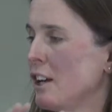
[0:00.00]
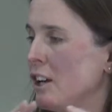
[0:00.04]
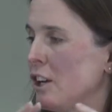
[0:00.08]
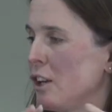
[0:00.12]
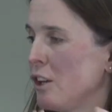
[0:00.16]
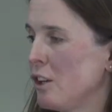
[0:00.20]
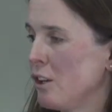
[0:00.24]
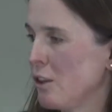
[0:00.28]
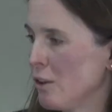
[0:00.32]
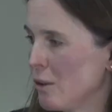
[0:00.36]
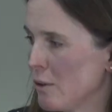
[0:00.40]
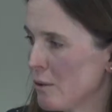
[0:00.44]

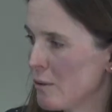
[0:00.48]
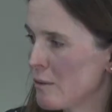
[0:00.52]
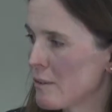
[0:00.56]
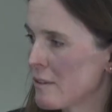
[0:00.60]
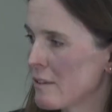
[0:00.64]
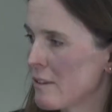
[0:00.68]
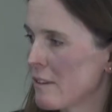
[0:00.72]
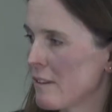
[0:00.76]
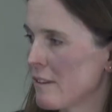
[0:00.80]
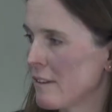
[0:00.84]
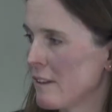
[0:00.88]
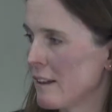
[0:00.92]

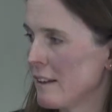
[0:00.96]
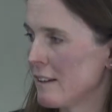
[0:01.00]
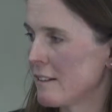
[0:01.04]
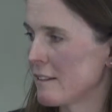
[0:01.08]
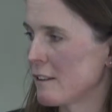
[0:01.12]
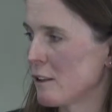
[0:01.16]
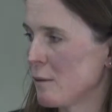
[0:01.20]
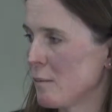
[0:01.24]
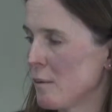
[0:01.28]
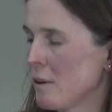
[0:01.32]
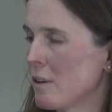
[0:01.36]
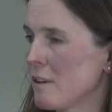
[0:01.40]
use these
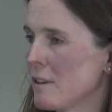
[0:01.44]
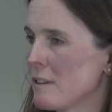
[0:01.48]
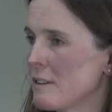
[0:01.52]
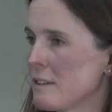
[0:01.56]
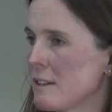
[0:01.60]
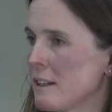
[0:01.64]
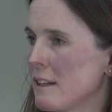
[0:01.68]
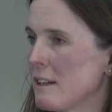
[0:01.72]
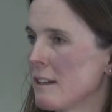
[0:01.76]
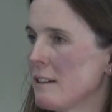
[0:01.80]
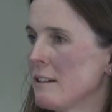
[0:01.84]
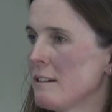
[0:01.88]

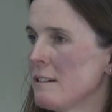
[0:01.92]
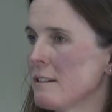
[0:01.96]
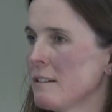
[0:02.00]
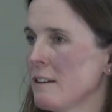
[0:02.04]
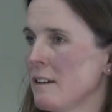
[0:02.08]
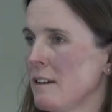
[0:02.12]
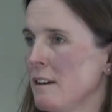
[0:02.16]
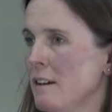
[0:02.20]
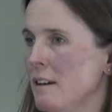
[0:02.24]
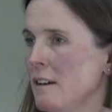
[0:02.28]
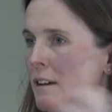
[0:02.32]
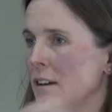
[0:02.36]
communities
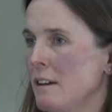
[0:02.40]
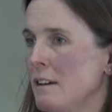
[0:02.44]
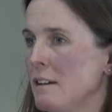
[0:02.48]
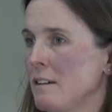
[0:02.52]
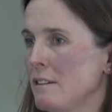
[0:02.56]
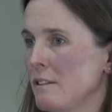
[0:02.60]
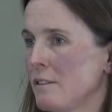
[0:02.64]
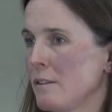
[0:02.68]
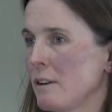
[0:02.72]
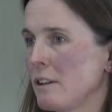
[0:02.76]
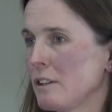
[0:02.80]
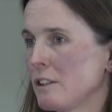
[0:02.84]

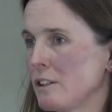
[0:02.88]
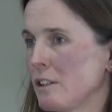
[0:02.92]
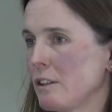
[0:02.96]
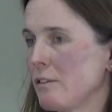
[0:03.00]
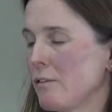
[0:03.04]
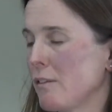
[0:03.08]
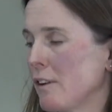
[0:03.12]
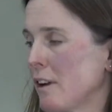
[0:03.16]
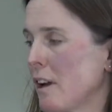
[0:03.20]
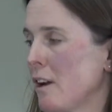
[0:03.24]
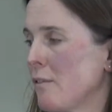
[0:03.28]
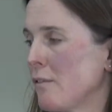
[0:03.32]
to actually
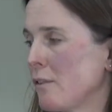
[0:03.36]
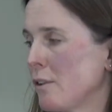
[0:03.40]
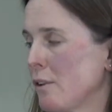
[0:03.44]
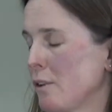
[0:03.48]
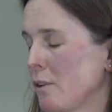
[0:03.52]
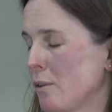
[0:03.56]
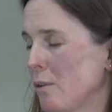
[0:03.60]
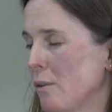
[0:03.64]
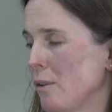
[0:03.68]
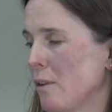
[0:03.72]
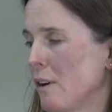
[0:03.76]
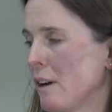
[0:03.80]
recover
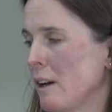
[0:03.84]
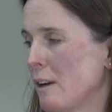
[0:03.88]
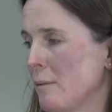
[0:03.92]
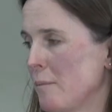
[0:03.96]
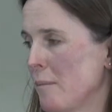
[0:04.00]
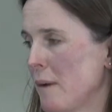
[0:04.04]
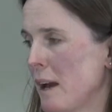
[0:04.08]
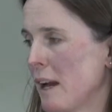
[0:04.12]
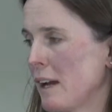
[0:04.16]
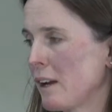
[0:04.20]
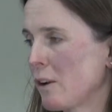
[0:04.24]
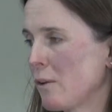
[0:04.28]
your
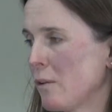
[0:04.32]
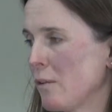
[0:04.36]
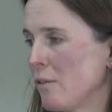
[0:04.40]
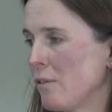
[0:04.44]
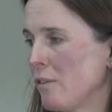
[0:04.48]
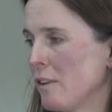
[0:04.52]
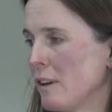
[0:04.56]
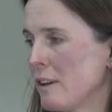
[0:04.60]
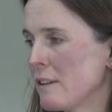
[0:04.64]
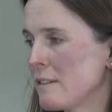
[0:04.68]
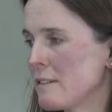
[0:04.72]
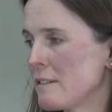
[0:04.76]

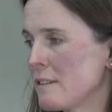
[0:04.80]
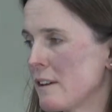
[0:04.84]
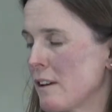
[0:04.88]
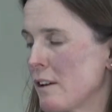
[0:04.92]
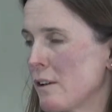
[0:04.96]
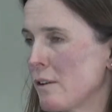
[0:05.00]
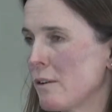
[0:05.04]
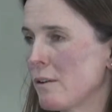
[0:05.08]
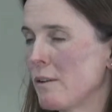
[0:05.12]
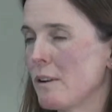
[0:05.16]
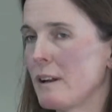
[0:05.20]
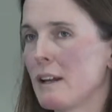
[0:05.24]
aquifer.
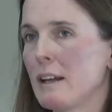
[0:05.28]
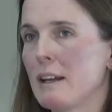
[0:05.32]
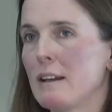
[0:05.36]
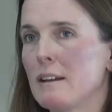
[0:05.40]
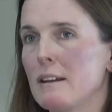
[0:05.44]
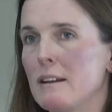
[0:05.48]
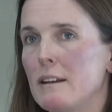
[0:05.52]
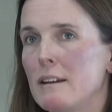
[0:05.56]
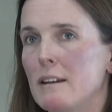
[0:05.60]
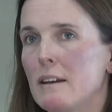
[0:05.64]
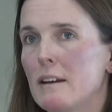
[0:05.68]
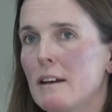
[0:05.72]
So
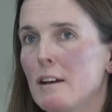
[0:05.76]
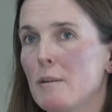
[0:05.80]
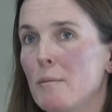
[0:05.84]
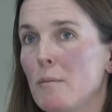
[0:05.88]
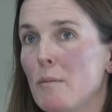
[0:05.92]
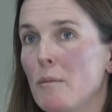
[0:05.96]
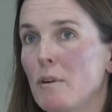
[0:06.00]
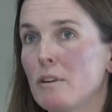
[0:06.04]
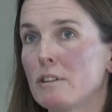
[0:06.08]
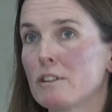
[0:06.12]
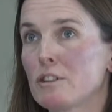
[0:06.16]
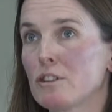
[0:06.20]
in
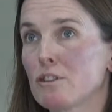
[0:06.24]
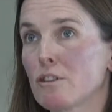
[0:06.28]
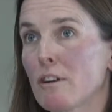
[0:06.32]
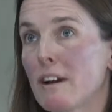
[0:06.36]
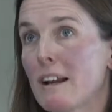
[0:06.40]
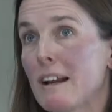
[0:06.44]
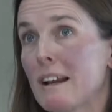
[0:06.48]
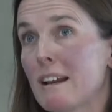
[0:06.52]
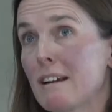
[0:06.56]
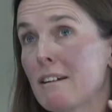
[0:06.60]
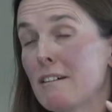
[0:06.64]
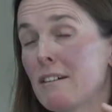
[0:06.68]

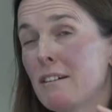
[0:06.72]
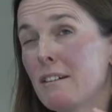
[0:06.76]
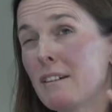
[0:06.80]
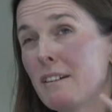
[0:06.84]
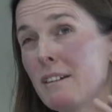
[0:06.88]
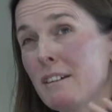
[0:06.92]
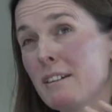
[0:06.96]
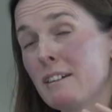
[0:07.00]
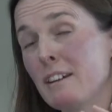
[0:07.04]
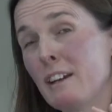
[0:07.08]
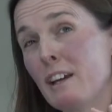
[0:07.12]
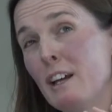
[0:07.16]
Australia
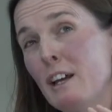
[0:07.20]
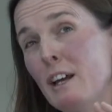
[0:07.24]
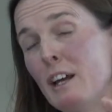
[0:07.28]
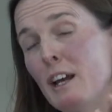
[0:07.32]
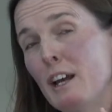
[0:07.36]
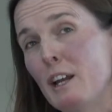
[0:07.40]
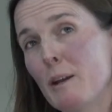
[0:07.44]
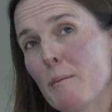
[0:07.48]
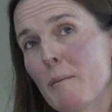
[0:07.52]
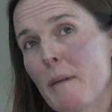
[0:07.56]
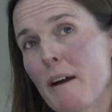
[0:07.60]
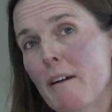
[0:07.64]
and
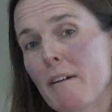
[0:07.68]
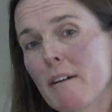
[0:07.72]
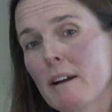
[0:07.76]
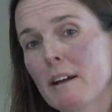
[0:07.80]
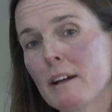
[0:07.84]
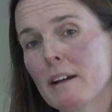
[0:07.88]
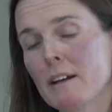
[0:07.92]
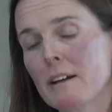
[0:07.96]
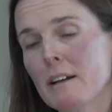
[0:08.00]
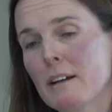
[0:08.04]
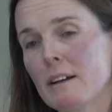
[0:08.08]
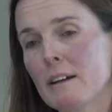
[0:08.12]
in
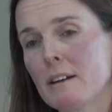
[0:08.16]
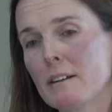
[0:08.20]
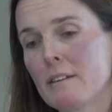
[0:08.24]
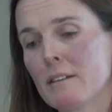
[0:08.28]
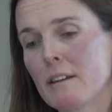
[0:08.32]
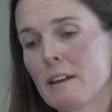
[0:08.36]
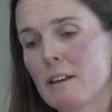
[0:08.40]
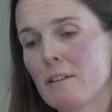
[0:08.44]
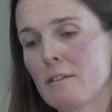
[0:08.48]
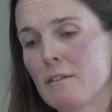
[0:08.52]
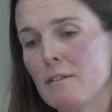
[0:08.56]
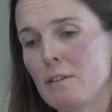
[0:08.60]
America,
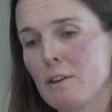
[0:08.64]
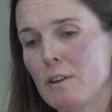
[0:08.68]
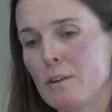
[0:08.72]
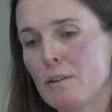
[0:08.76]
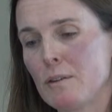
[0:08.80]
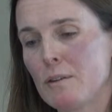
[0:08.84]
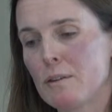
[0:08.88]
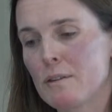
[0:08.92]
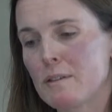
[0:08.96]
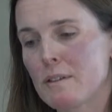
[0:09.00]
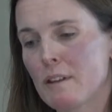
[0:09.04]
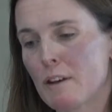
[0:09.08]
they've
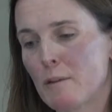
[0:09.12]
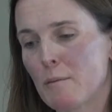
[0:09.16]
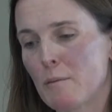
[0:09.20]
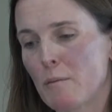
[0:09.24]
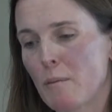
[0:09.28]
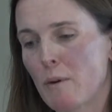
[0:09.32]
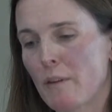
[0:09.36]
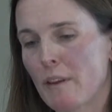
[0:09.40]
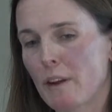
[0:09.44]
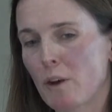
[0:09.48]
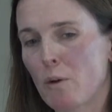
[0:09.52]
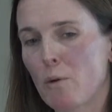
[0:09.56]
used
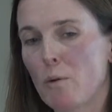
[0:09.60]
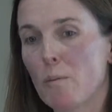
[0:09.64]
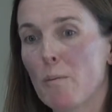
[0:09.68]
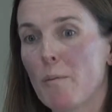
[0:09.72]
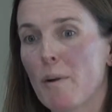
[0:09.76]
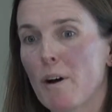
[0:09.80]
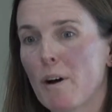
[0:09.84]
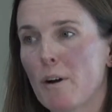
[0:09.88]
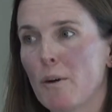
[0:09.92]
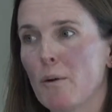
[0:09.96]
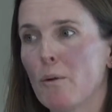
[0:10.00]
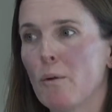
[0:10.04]
what they call
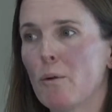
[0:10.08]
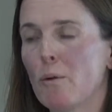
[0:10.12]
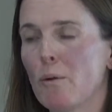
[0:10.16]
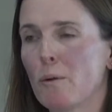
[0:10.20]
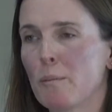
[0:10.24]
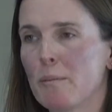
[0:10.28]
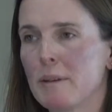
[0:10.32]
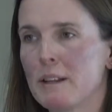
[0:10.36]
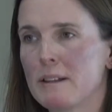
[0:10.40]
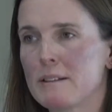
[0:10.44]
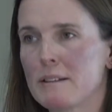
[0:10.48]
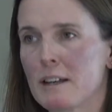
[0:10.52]

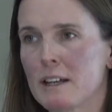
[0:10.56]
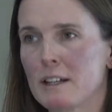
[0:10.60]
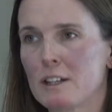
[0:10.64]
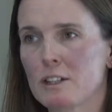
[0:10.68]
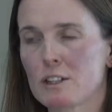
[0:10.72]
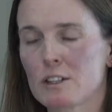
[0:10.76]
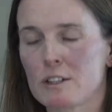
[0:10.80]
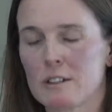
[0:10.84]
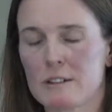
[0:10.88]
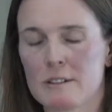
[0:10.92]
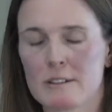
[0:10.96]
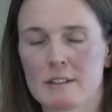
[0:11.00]

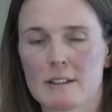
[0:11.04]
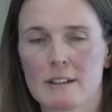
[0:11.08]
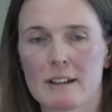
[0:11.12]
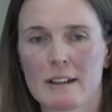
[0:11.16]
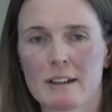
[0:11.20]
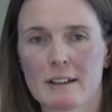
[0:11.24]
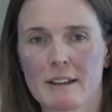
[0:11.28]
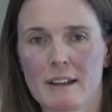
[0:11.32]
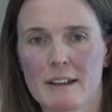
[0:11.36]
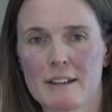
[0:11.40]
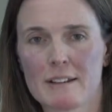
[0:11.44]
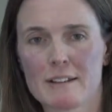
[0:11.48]
bioaugmentation. So
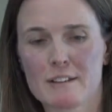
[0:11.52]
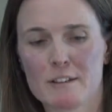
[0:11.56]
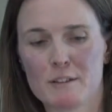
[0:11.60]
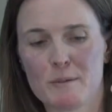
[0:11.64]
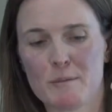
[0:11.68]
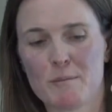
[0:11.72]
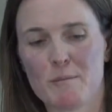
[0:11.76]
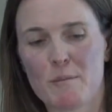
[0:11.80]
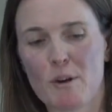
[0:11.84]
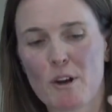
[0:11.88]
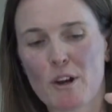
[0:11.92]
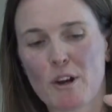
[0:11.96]
that gets
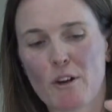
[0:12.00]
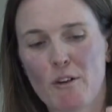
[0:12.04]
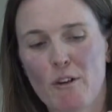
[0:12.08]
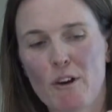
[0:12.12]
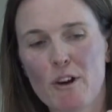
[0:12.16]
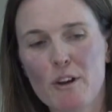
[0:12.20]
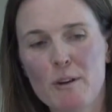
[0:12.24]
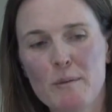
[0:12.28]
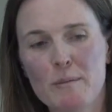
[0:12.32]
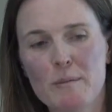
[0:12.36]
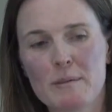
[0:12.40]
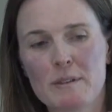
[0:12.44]

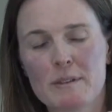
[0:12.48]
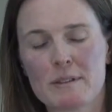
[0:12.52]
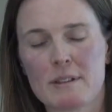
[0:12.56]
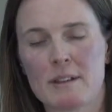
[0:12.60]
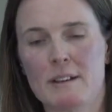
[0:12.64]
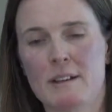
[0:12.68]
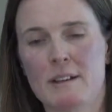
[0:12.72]
microbes